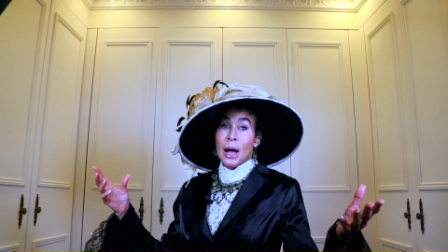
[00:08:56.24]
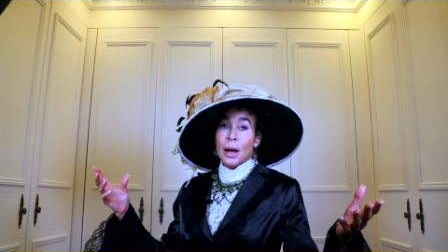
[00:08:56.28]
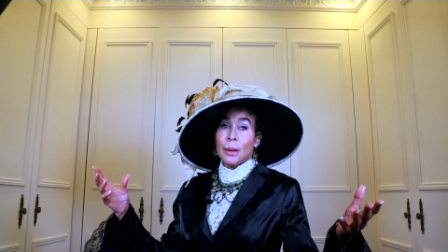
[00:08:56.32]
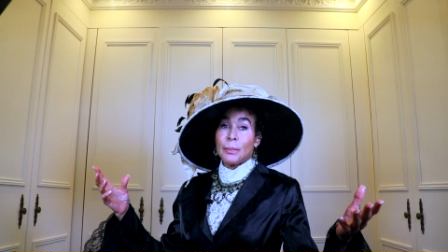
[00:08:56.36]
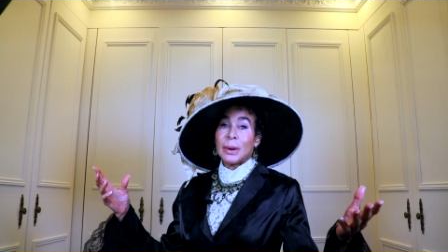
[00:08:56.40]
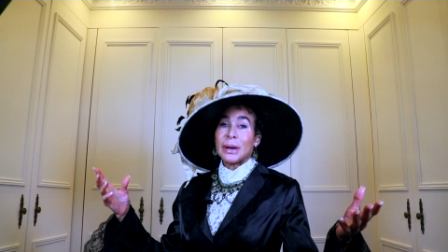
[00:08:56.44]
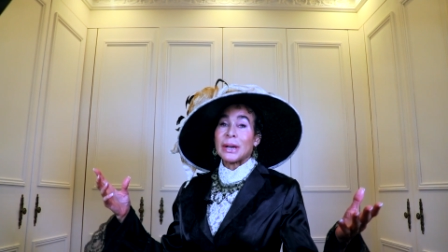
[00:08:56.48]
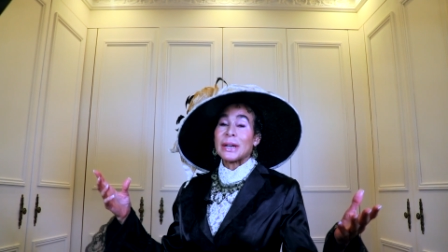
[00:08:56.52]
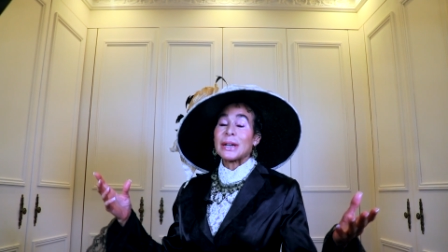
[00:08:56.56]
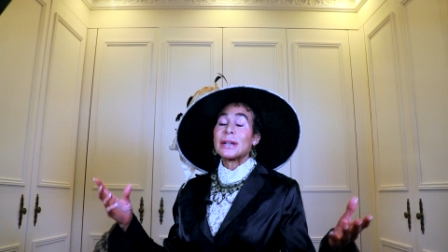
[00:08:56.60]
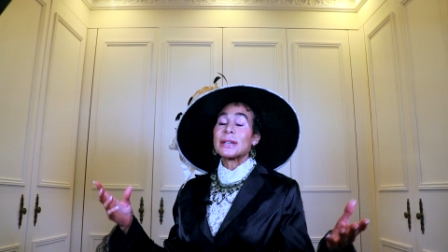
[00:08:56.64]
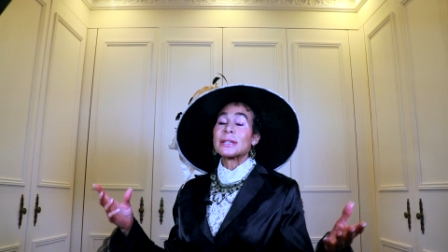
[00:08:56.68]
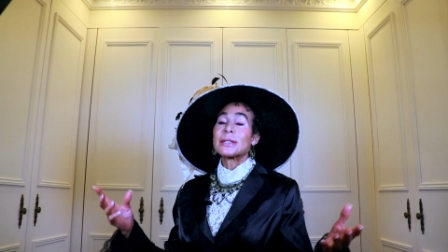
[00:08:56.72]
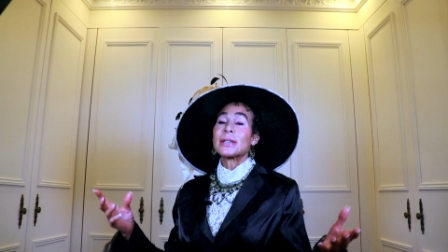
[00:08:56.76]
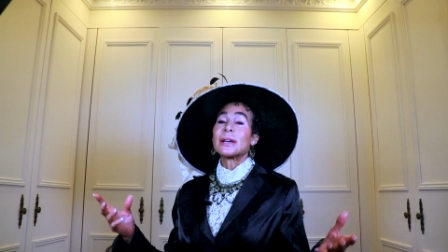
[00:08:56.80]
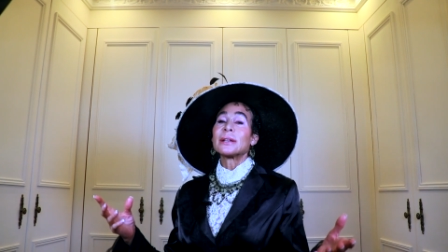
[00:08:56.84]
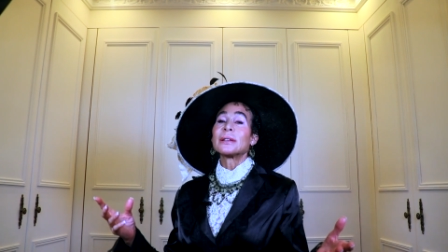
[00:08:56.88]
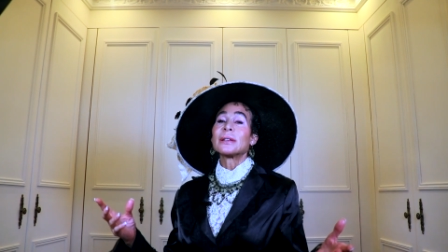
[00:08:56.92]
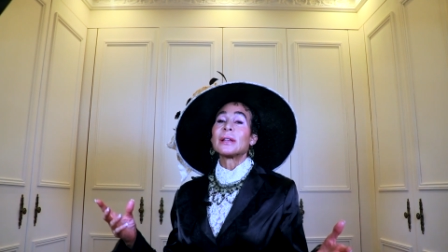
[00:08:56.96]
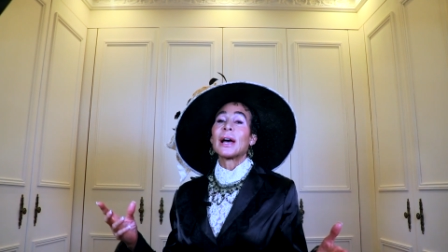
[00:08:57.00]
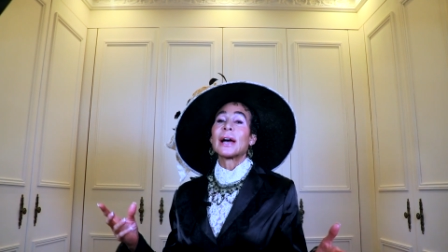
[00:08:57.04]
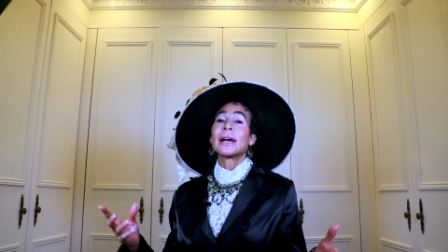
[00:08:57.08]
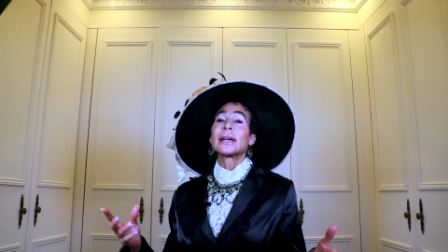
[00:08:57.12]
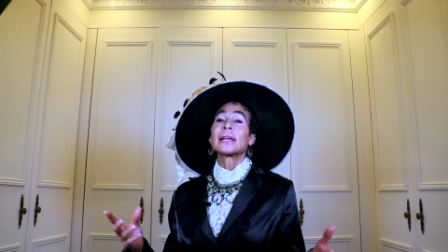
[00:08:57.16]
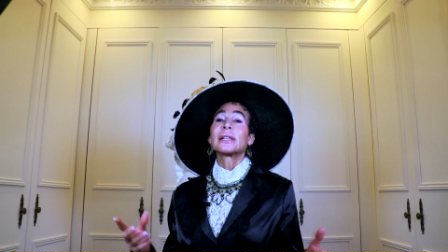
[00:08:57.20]
but it is
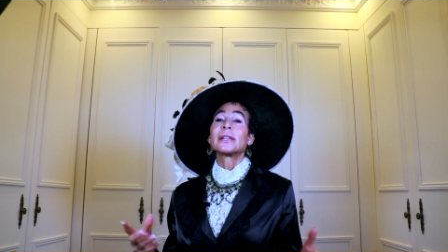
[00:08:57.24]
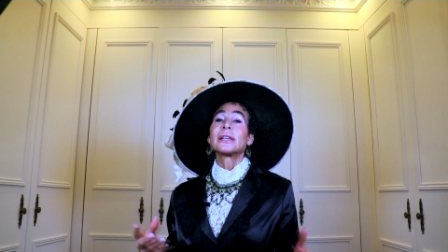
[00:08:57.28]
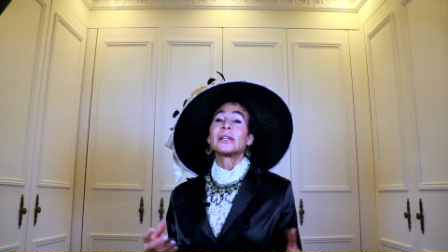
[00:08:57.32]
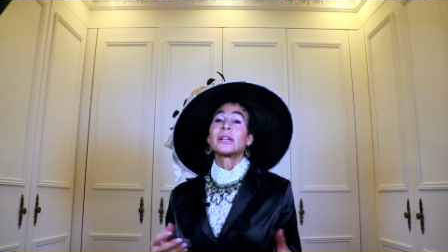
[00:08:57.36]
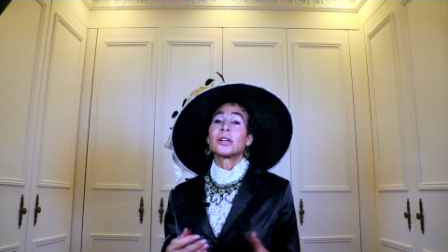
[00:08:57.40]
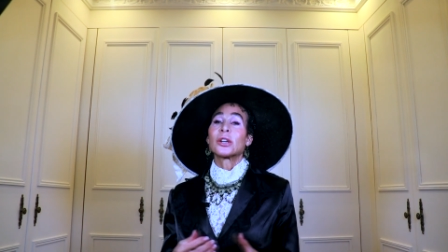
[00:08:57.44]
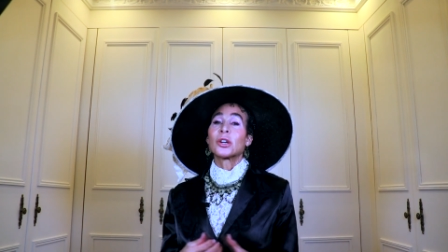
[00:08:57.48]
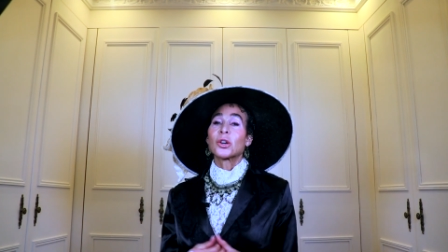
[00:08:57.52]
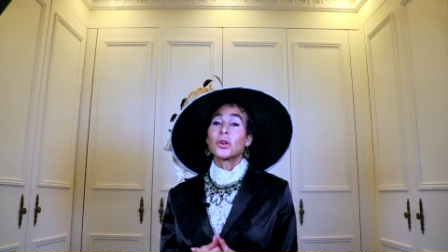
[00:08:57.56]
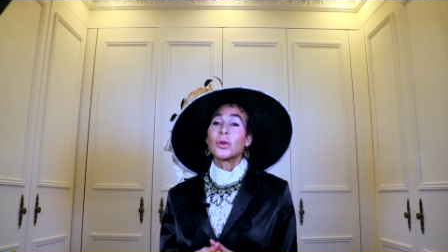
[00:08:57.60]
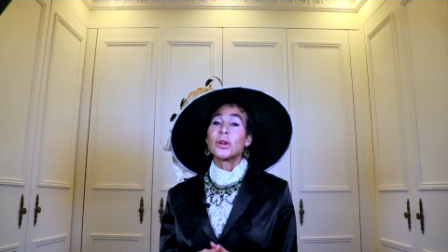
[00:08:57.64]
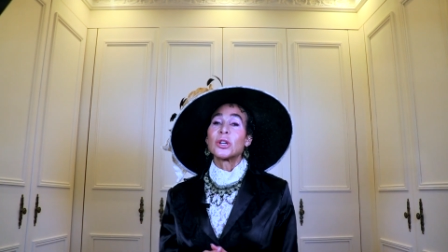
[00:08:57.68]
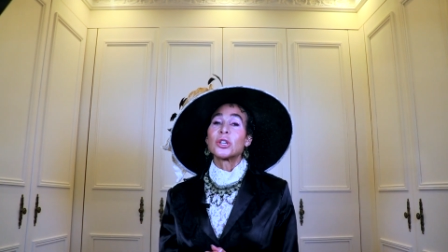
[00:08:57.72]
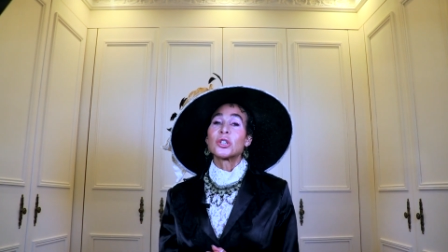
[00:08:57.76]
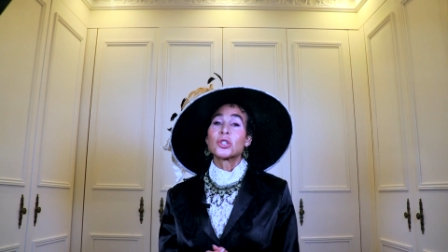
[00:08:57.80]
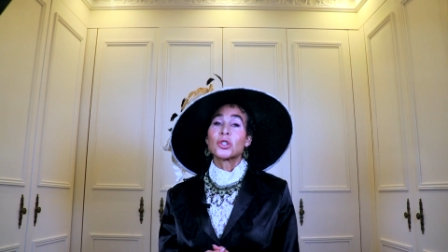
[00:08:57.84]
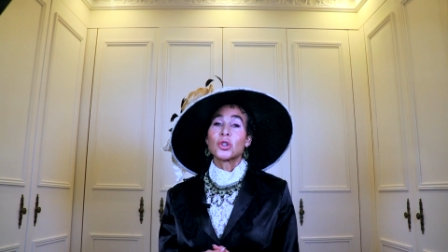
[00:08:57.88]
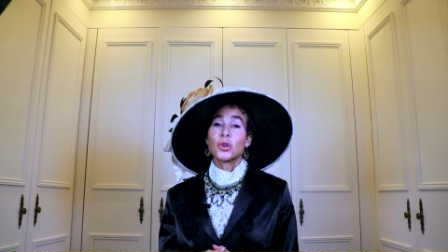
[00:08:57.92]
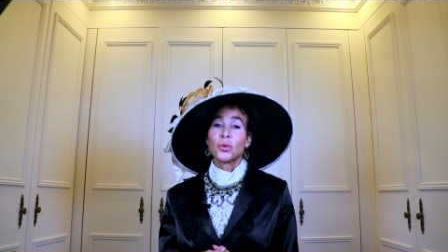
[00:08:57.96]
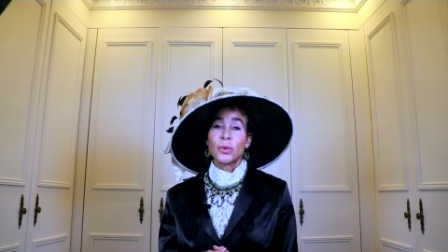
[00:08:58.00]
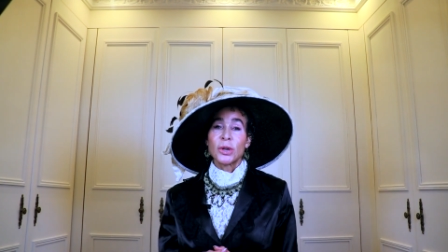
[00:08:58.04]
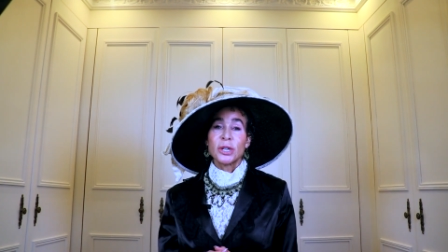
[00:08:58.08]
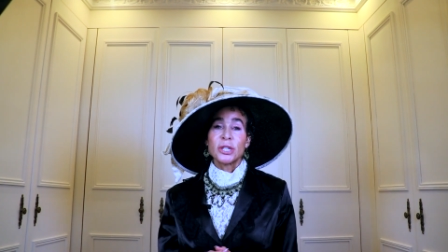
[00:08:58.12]
unlikely to increase your